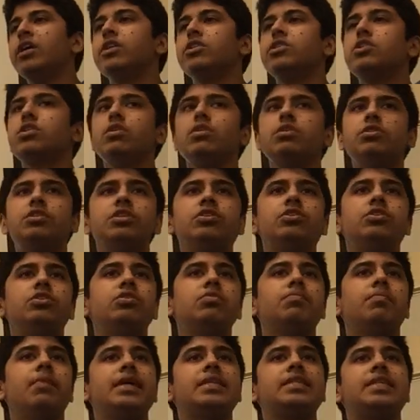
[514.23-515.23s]
Solution
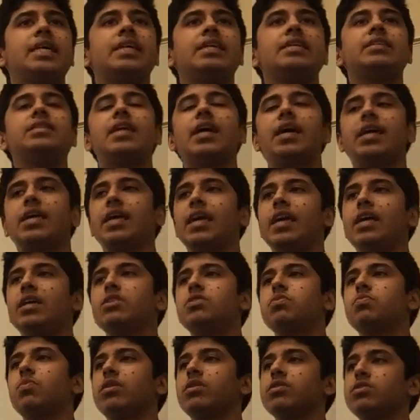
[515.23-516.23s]
2 may take
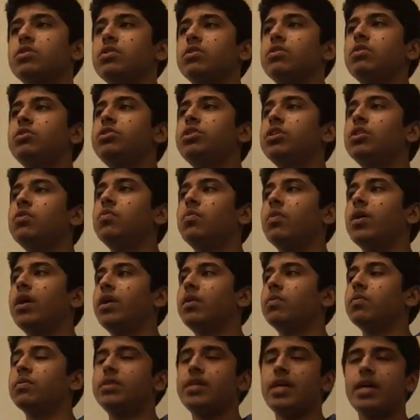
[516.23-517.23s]
decades, while Solution
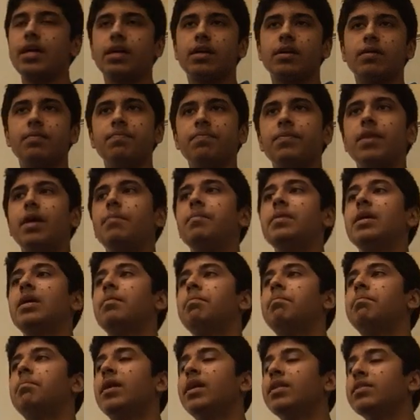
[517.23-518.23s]
1 will take a
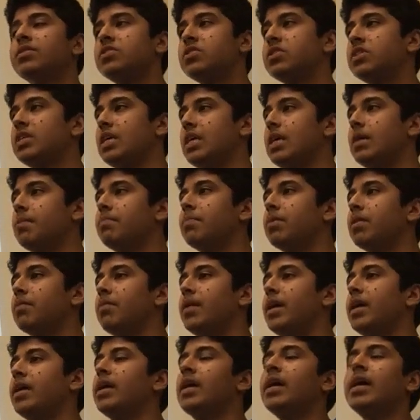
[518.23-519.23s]
mere months to
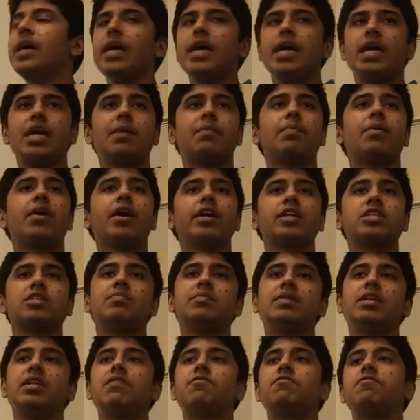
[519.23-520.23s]
implement and
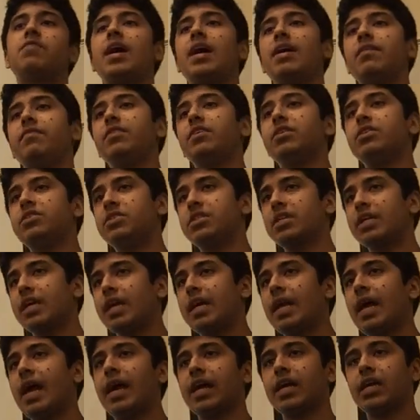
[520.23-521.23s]
approximately 5 years to
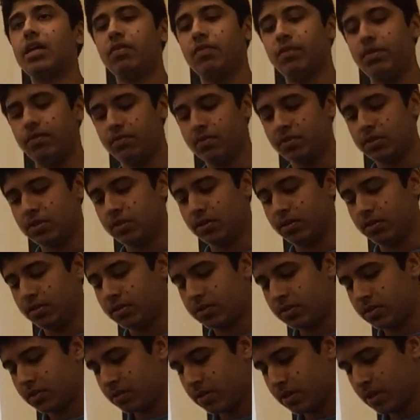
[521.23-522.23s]
get accurate
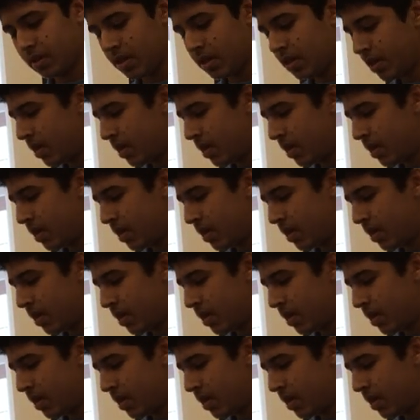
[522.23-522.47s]
results.